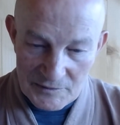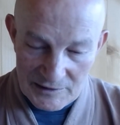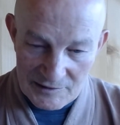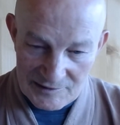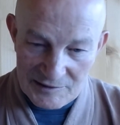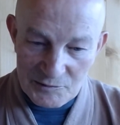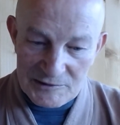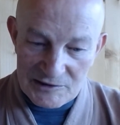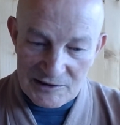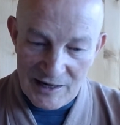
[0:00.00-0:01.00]
That
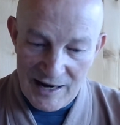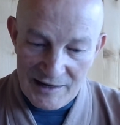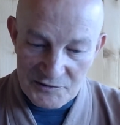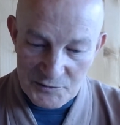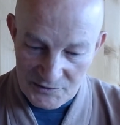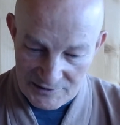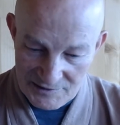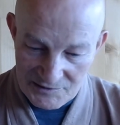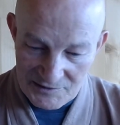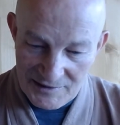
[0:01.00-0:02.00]
which grasps is
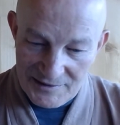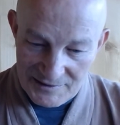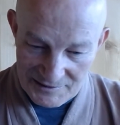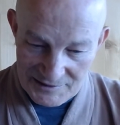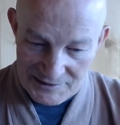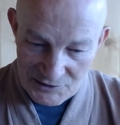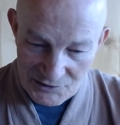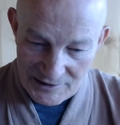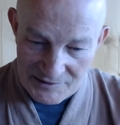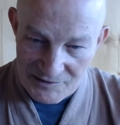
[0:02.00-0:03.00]
the ignorance.